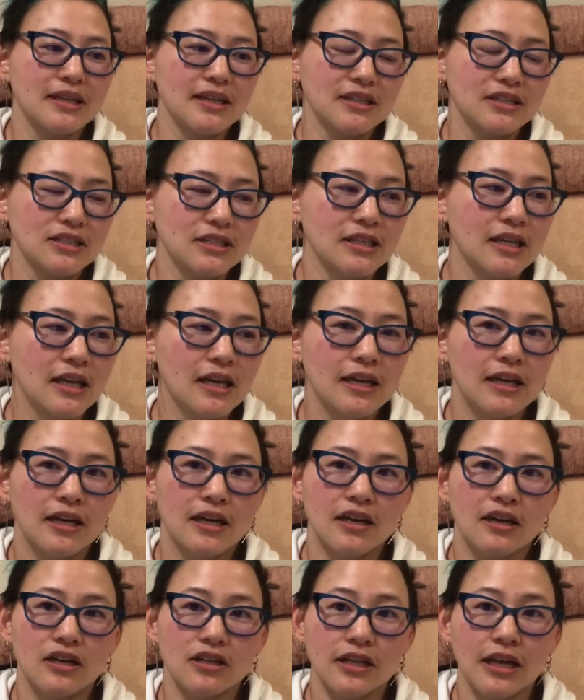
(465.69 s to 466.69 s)
actually
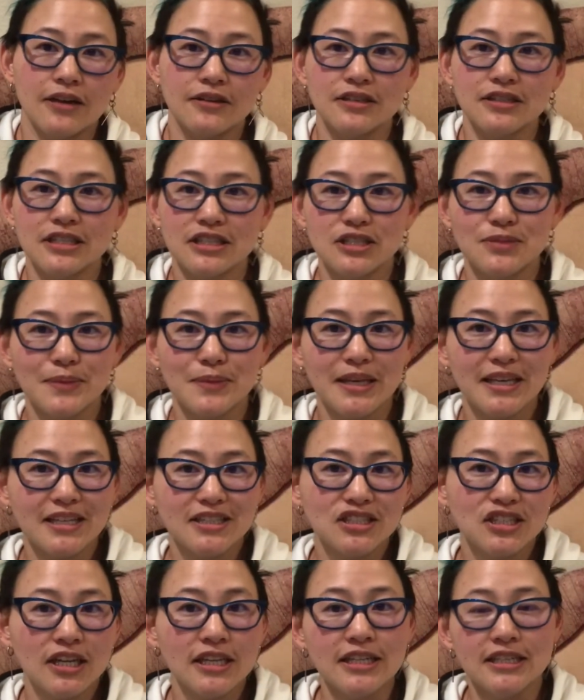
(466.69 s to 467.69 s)
on how to teach my
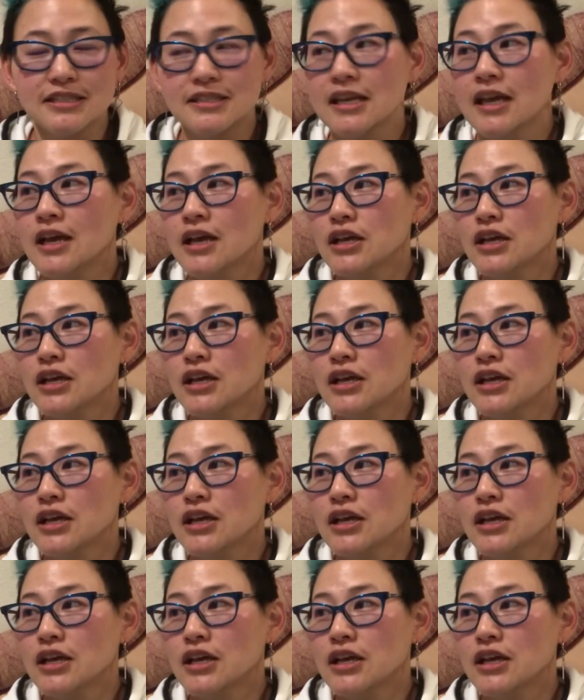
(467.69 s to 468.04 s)
kids Chinese.